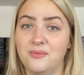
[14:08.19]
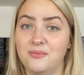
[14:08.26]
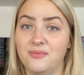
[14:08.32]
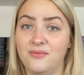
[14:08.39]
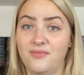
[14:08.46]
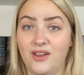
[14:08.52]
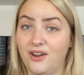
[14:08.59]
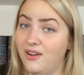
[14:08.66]

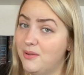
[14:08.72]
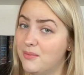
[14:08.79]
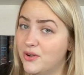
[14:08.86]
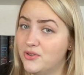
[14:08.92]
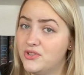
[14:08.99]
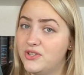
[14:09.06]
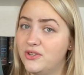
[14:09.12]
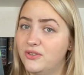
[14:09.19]
very
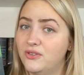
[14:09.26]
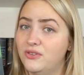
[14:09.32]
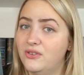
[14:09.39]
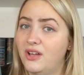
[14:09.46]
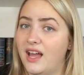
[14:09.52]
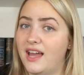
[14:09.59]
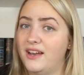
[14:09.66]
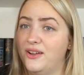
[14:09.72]
emotional.
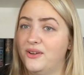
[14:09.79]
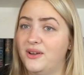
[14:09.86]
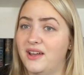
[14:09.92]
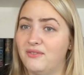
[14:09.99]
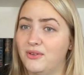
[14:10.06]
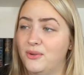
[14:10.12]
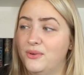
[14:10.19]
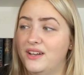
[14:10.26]
I know
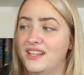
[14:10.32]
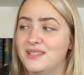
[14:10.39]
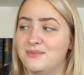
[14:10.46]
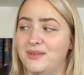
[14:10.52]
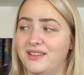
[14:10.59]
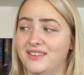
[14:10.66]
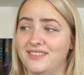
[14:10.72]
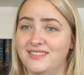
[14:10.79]
everyone has
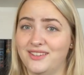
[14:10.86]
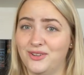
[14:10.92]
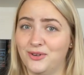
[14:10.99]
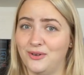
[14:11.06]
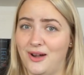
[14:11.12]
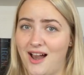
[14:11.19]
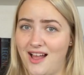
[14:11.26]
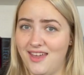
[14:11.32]
been
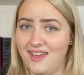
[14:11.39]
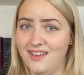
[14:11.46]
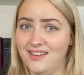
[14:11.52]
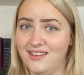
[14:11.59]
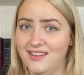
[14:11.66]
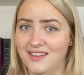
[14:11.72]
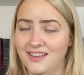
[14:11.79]
crying,